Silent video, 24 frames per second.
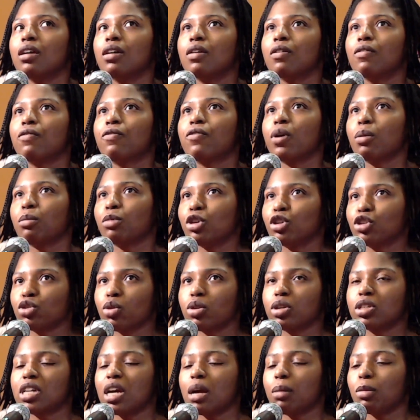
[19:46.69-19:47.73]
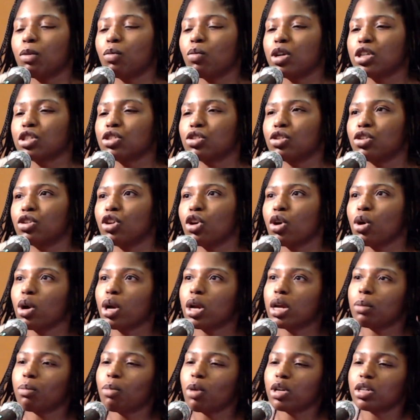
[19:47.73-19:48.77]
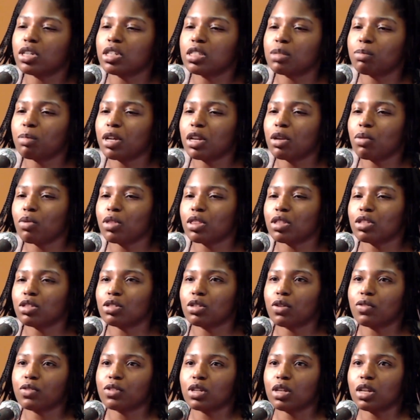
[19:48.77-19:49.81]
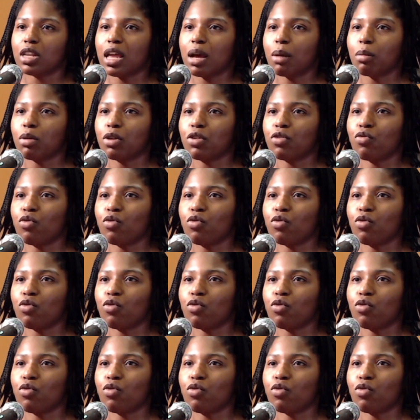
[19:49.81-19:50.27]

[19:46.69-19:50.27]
from your short time in Western New York and participating with the Service Collaborative,